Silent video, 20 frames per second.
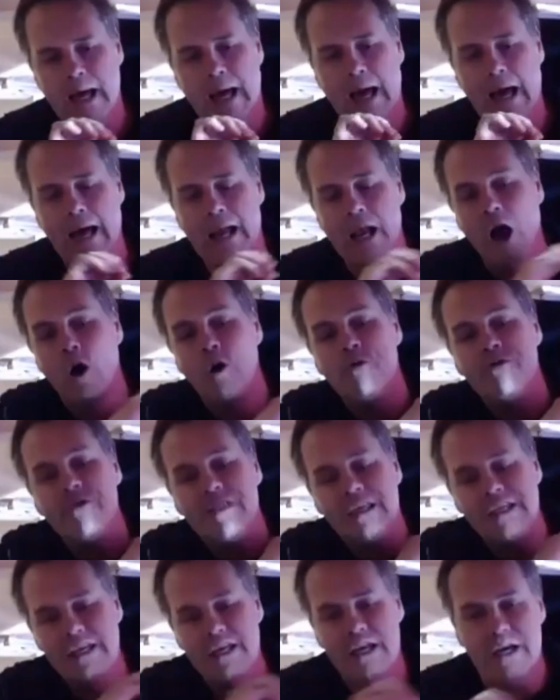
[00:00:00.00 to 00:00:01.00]
and over the
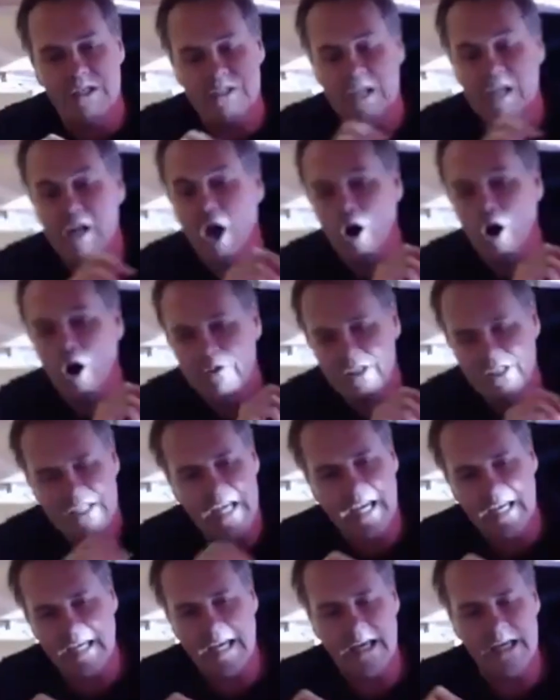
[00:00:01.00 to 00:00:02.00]
years and over the
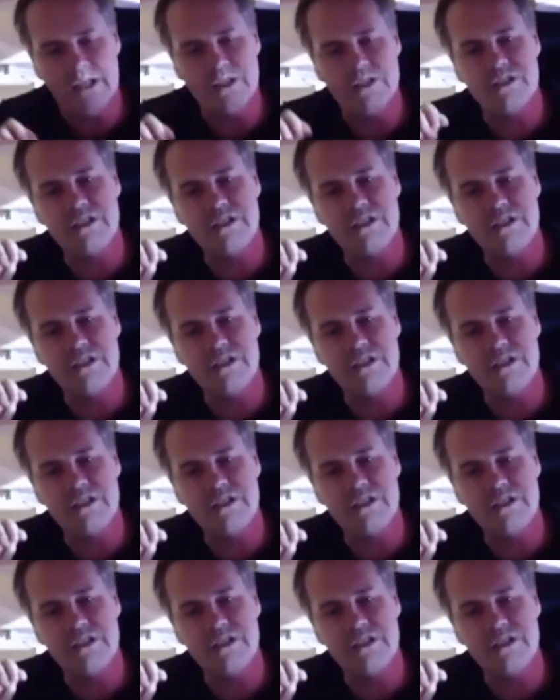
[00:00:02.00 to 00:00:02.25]
decades,